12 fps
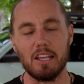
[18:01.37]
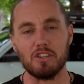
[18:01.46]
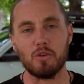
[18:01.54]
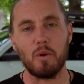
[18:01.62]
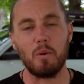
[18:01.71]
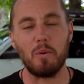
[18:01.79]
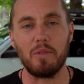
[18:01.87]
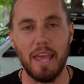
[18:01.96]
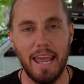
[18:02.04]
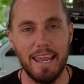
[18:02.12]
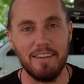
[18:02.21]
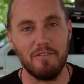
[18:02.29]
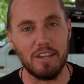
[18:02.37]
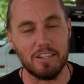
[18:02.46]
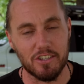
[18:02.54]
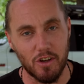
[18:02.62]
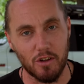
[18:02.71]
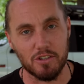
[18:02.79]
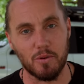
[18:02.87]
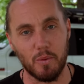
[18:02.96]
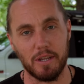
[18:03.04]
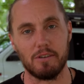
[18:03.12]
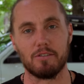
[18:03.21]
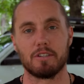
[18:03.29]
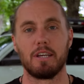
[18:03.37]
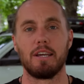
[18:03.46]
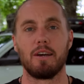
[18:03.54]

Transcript: So we went with the AEV Salta wheels